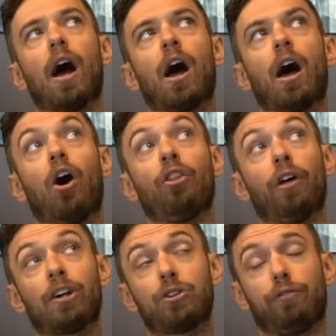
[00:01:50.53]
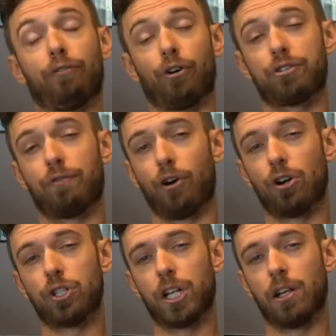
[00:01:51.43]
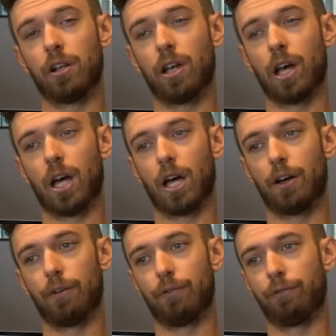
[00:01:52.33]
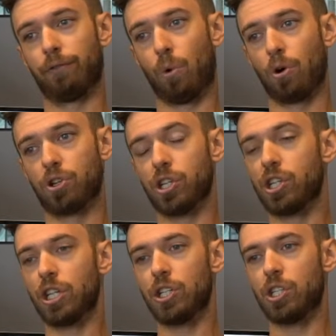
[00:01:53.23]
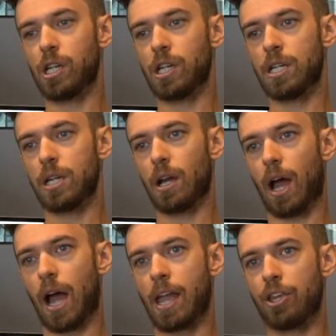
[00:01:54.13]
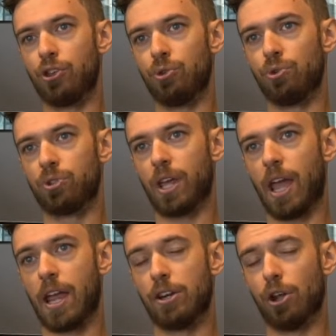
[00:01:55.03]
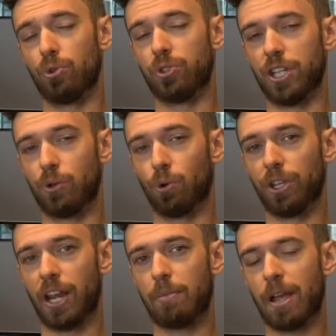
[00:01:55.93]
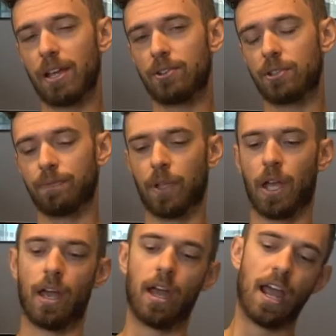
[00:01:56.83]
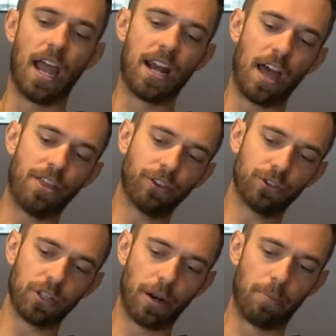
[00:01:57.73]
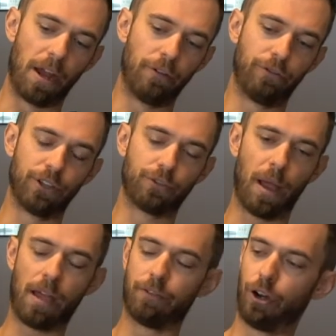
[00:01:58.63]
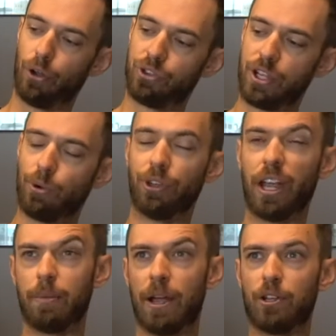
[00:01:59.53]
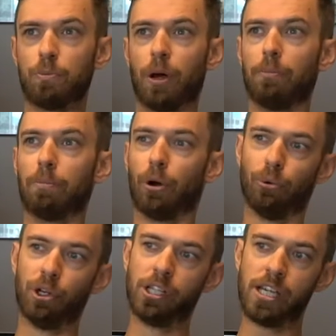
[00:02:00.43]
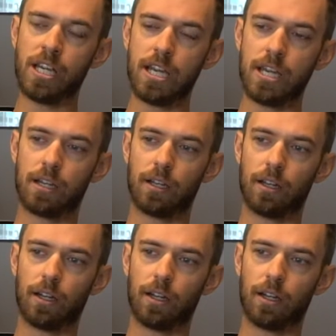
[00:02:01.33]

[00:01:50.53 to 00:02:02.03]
on the actually first version of Origin GG, I used a NoSQL database, and I think there's a lot of benefits from having a NoSQL database, but really,